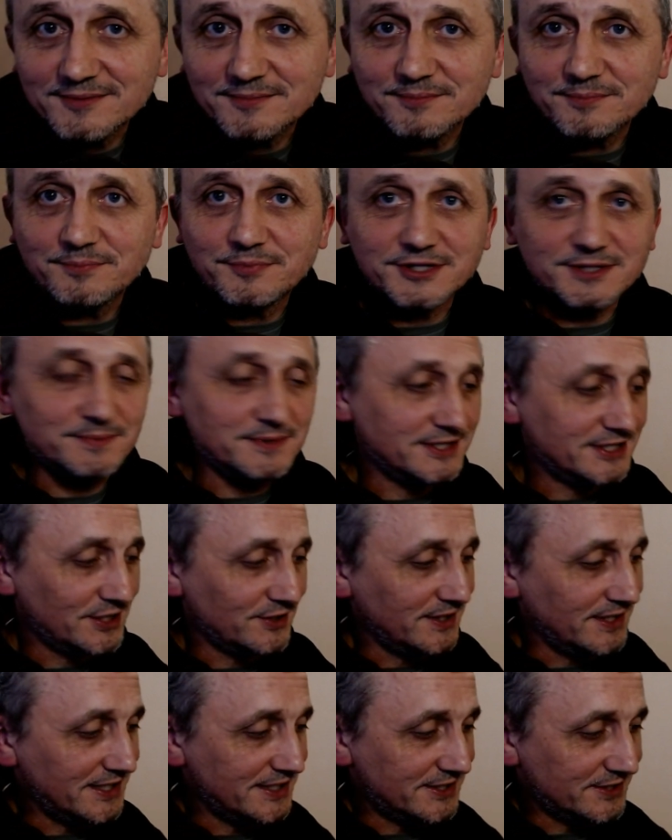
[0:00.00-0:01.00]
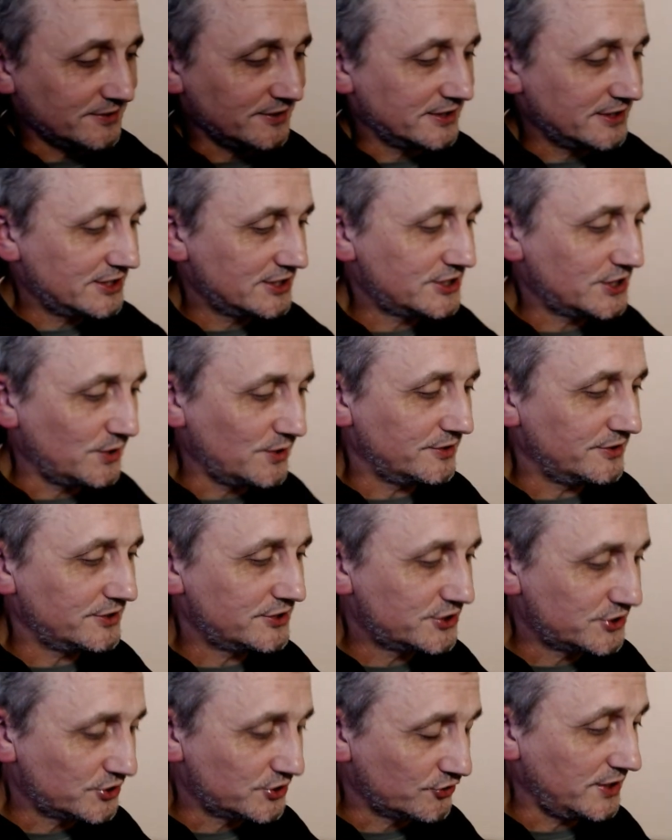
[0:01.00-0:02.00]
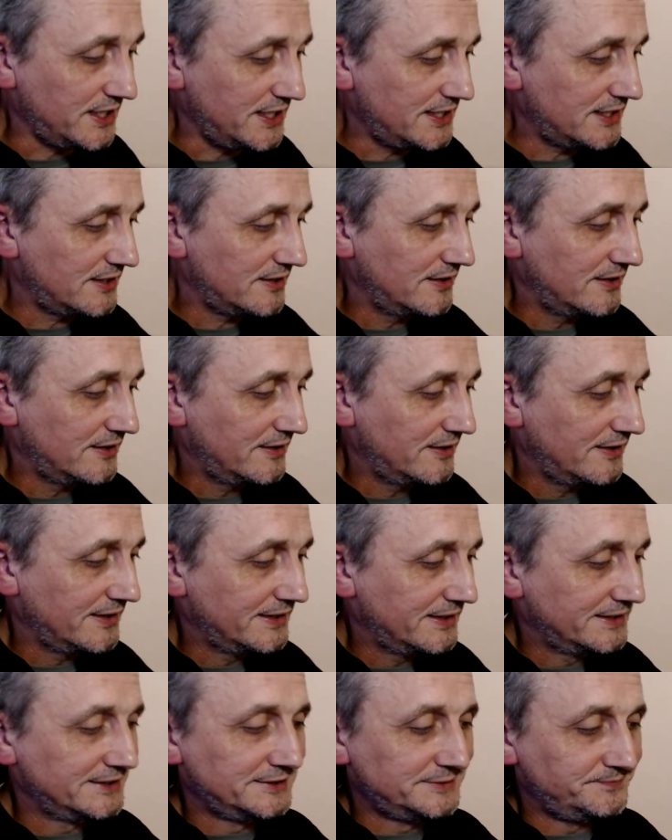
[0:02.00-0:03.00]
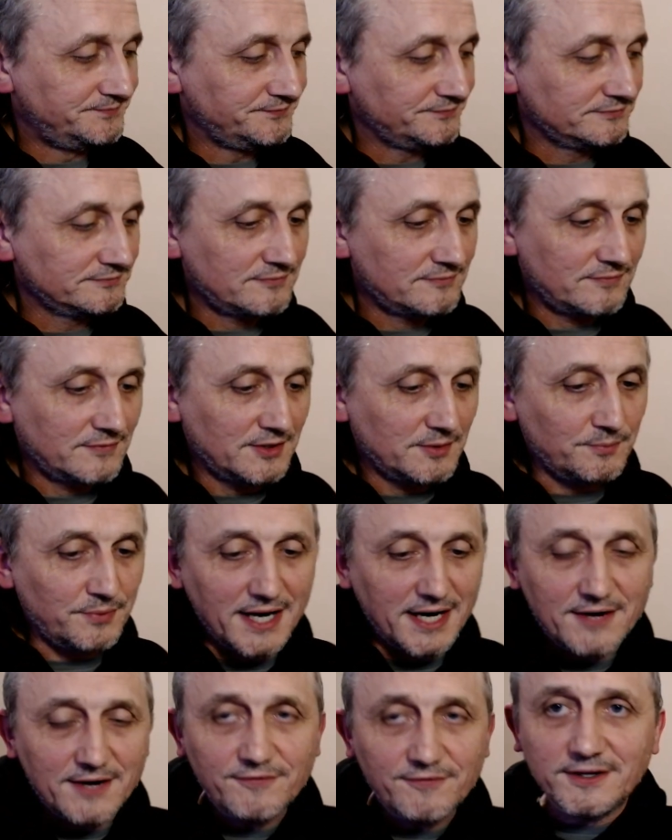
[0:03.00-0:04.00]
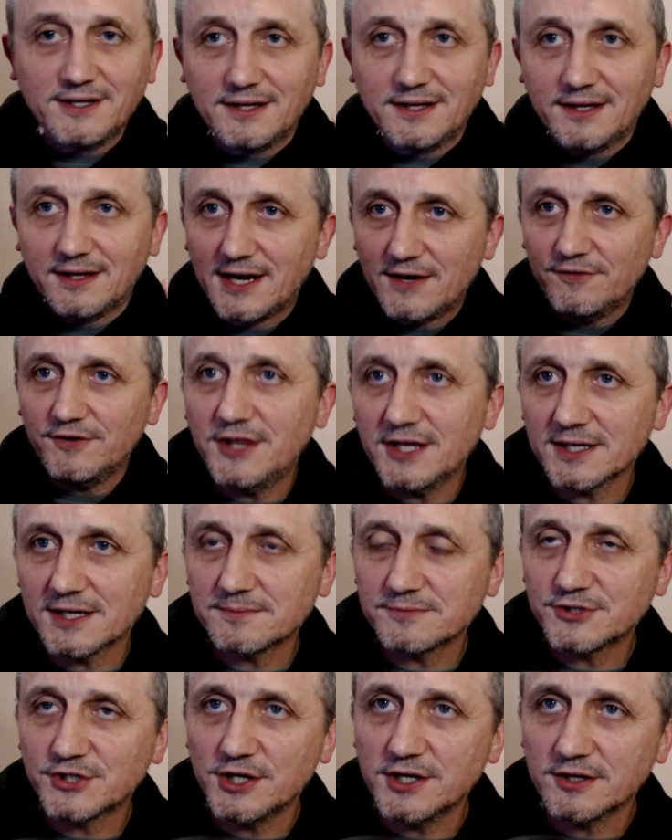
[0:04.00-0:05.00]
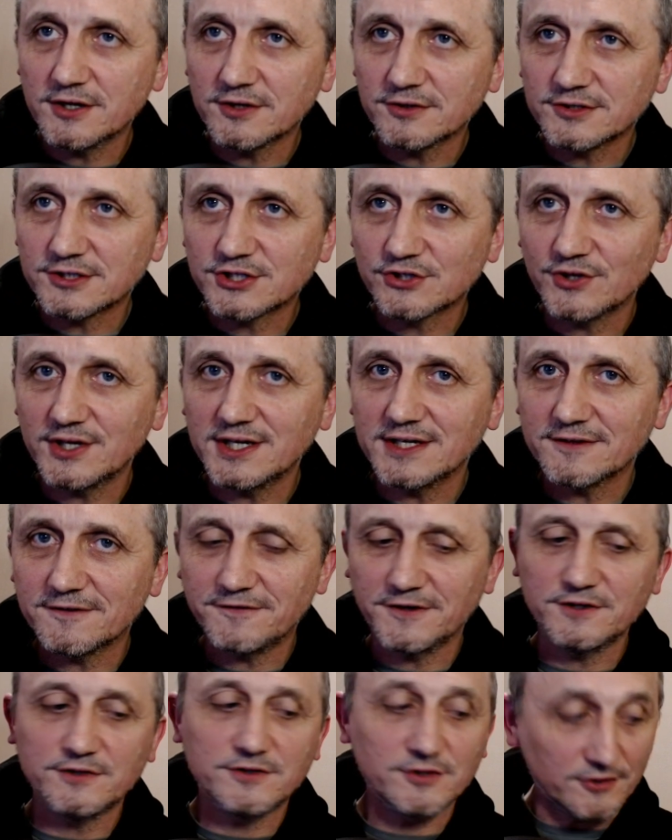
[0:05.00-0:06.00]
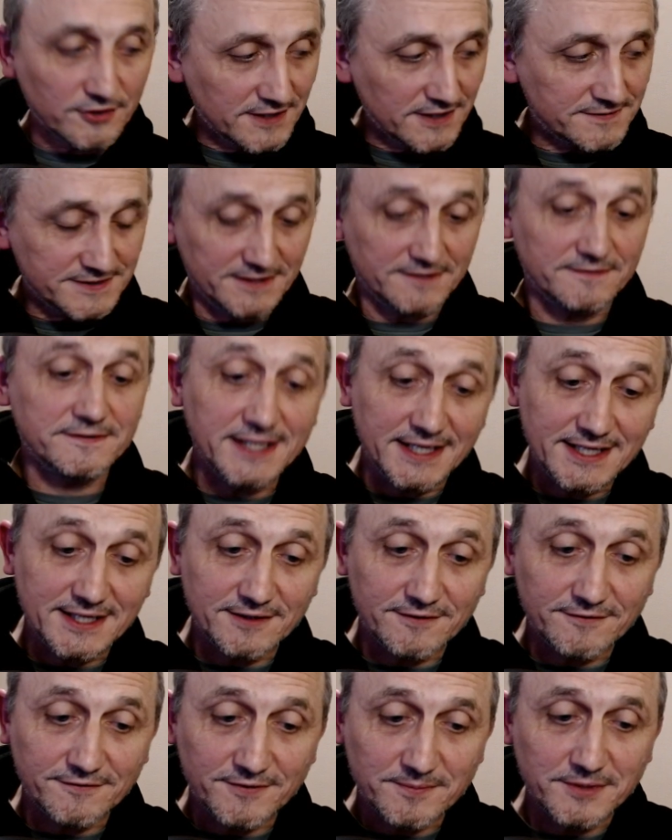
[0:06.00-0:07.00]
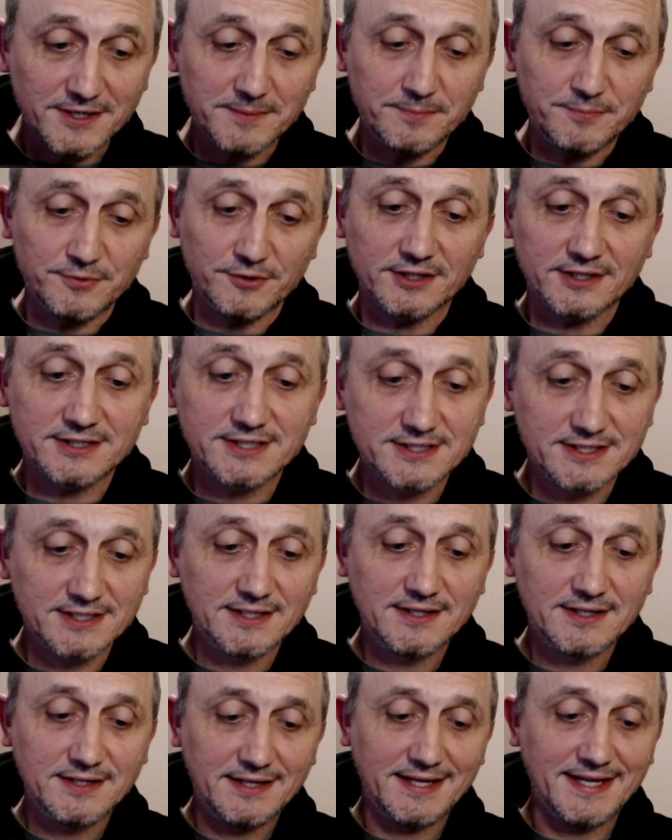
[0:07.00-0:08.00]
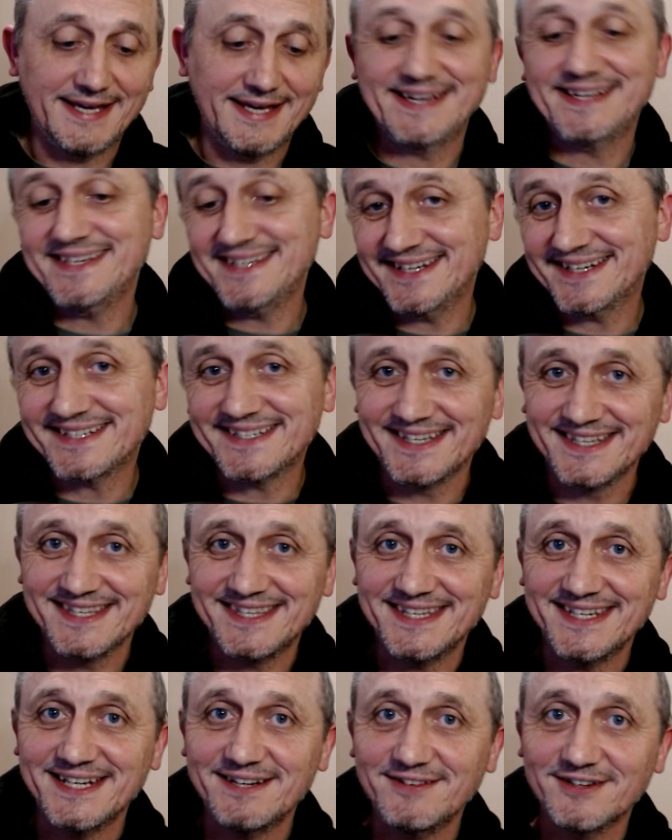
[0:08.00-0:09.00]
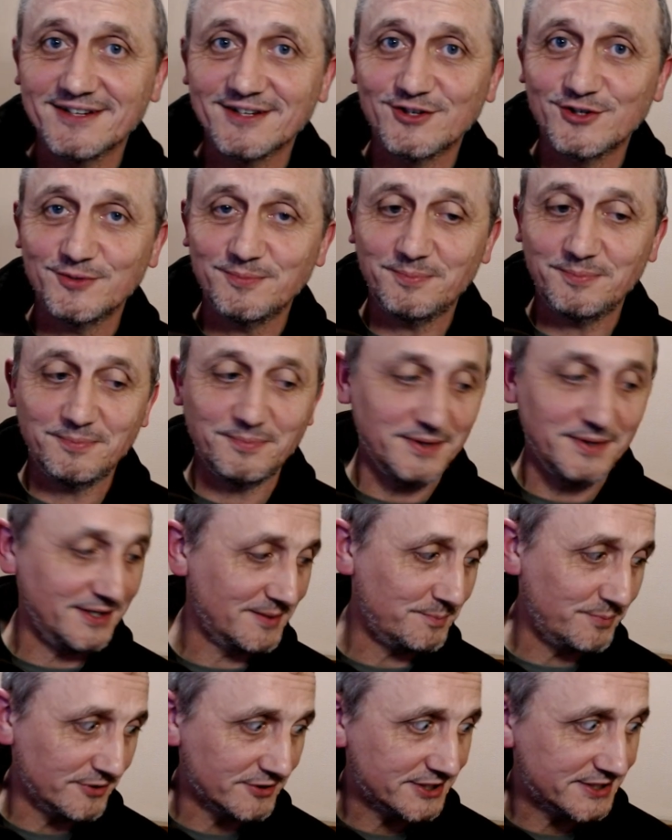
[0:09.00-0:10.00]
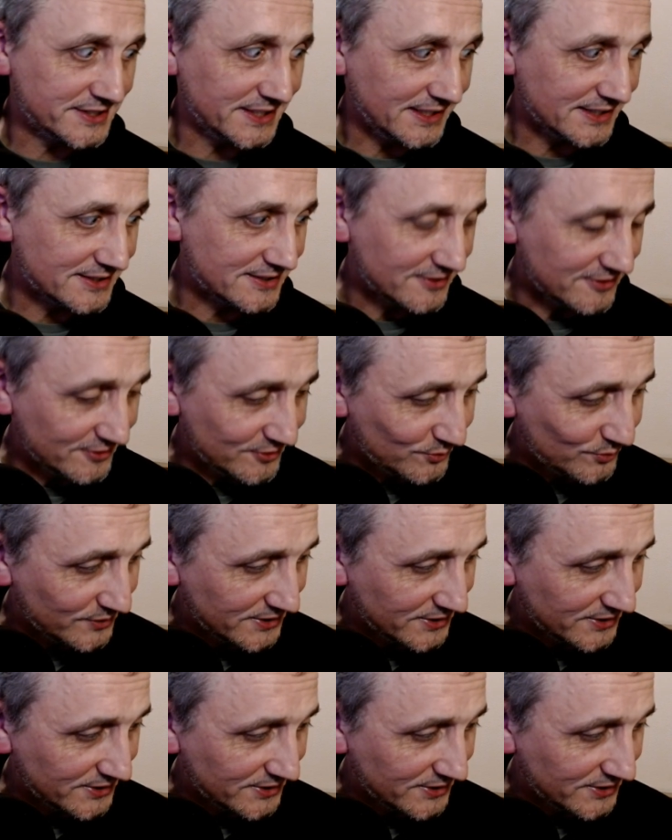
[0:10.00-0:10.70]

possibly show it here. So I'm going to show it on the screen. But everything I'm showing on the screen are photographs that I've taken from my books. And yes, in theory, I could be an apostate that's good with